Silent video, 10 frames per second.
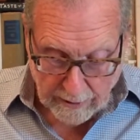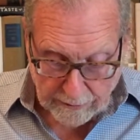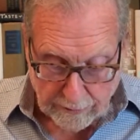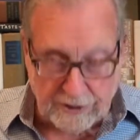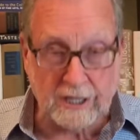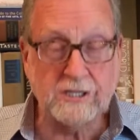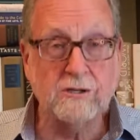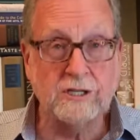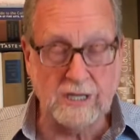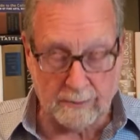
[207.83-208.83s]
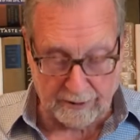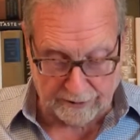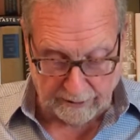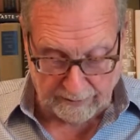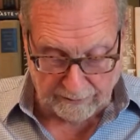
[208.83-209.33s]
through just December
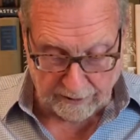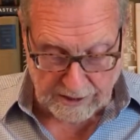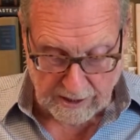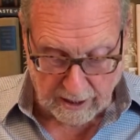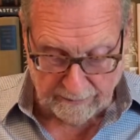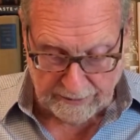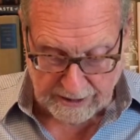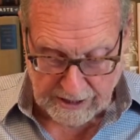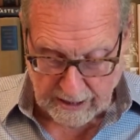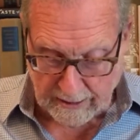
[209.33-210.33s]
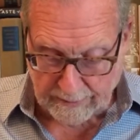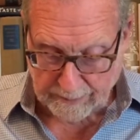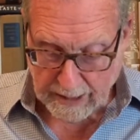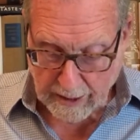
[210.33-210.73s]
31st of this year.